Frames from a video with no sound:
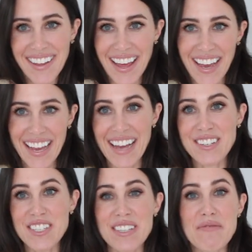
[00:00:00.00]
like I
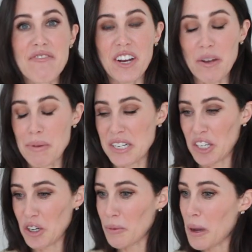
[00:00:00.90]
just am very
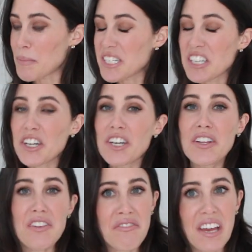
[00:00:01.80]
particular about
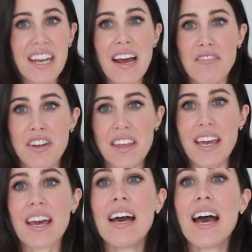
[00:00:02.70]
material, the fit,
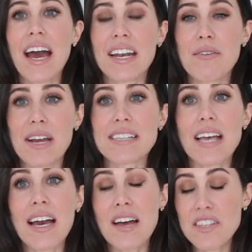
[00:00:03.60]
everything. Anyways,
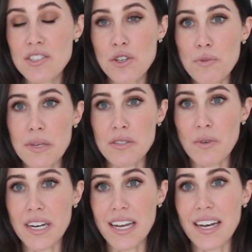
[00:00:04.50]
I got this two-piece
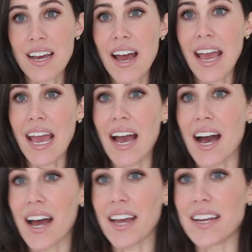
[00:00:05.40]
one in
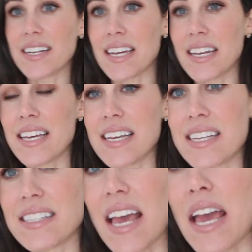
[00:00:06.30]
and it
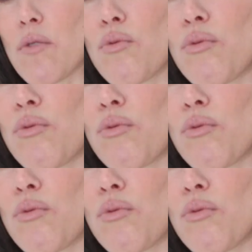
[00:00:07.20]
is a